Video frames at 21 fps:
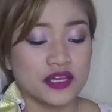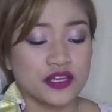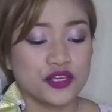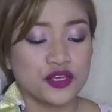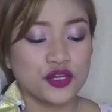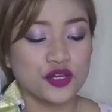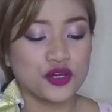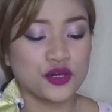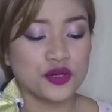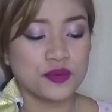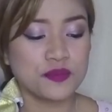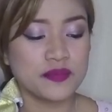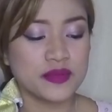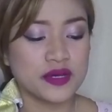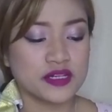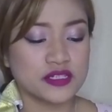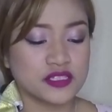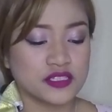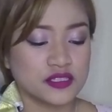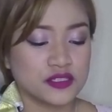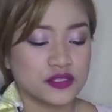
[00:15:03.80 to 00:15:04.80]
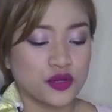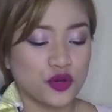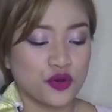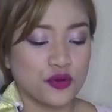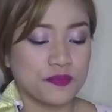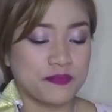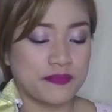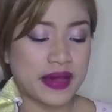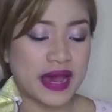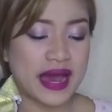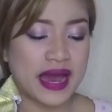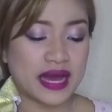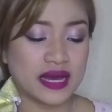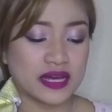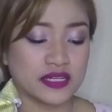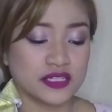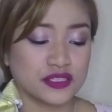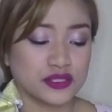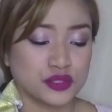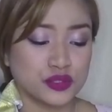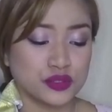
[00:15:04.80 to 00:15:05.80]
you must go back
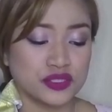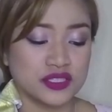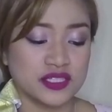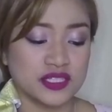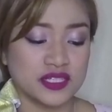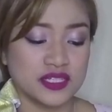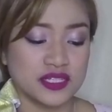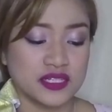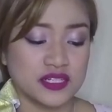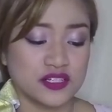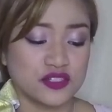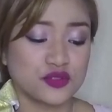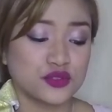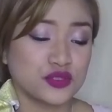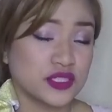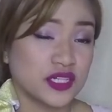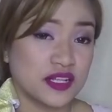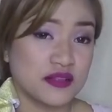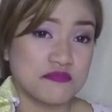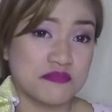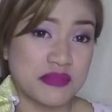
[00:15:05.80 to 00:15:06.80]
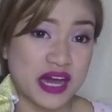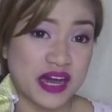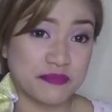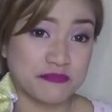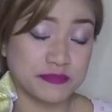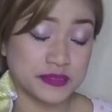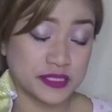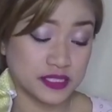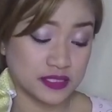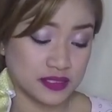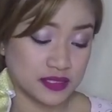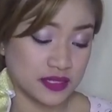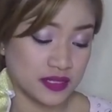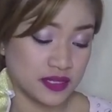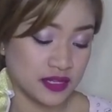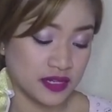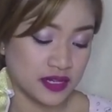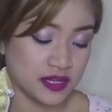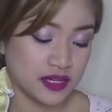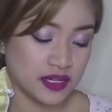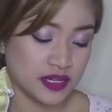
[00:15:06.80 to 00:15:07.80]
to the Google Maps.
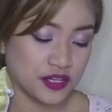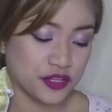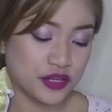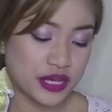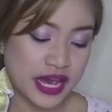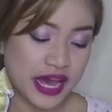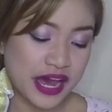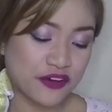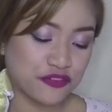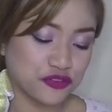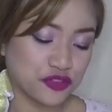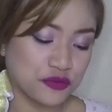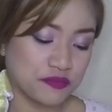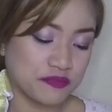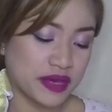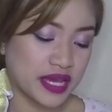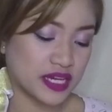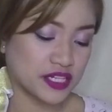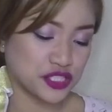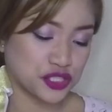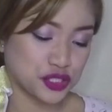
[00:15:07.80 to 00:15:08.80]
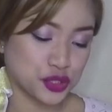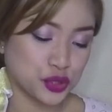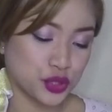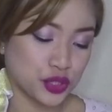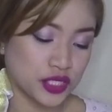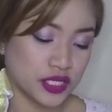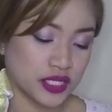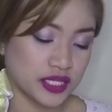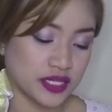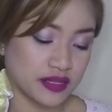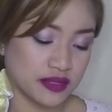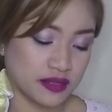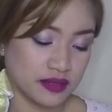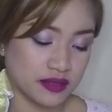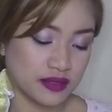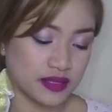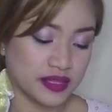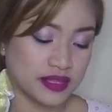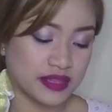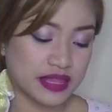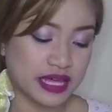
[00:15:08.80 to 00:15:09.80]
You have to make sure
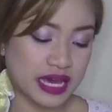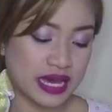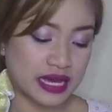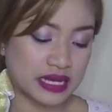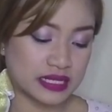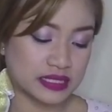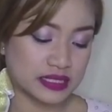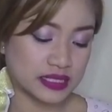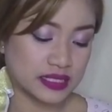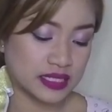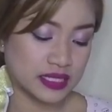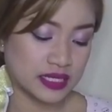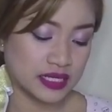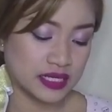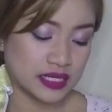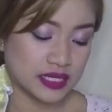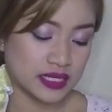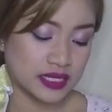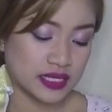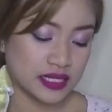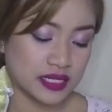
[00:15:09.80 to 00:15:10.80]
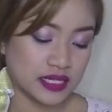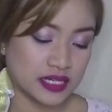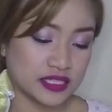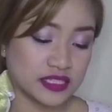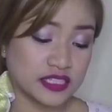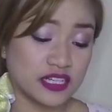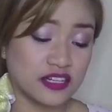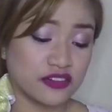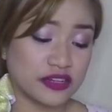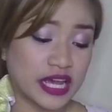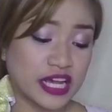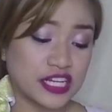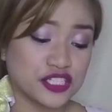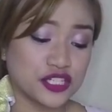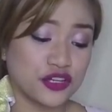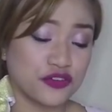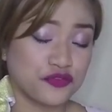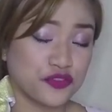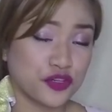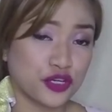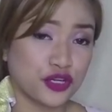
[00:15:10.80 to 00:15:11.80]
that the location
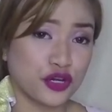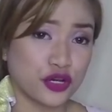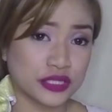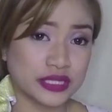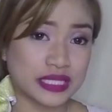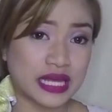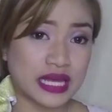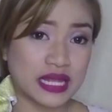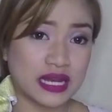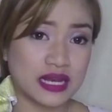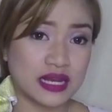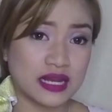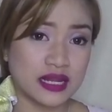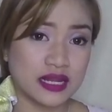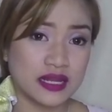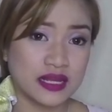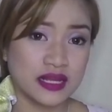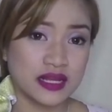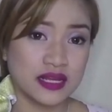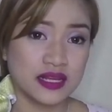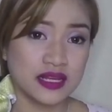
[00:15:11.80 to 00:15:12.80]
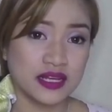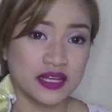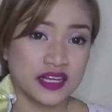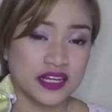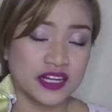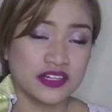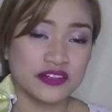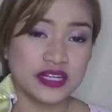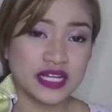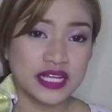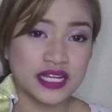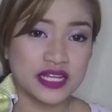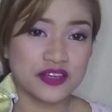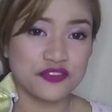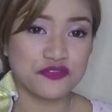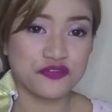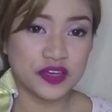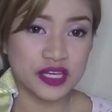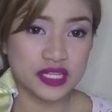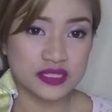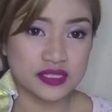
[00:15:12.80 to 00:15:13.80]
of your hotel really
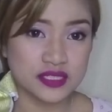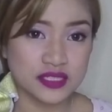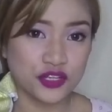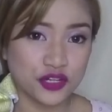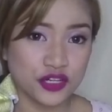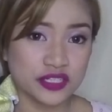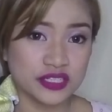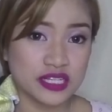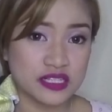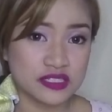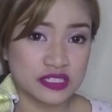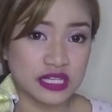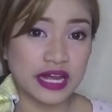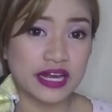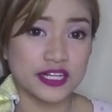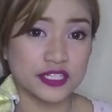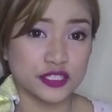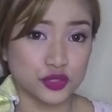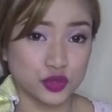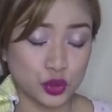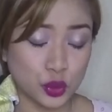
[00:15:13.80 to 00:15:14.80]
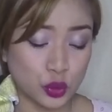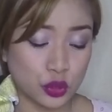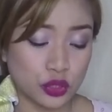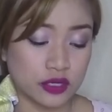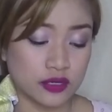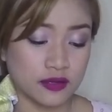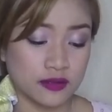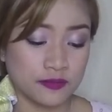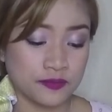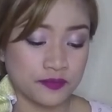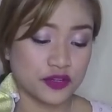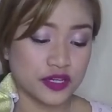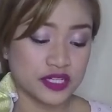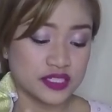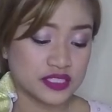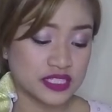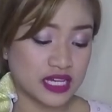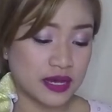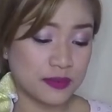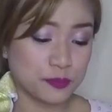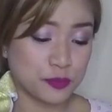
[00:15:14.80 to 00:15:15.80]
fits your desired tour. For
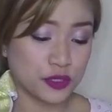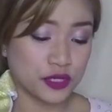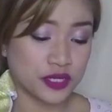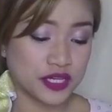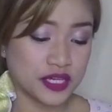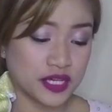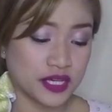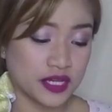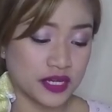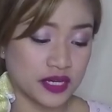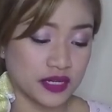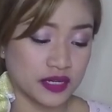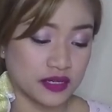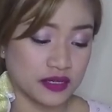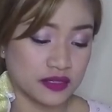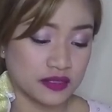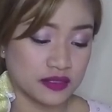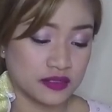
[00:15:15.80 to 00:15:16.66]
example, here.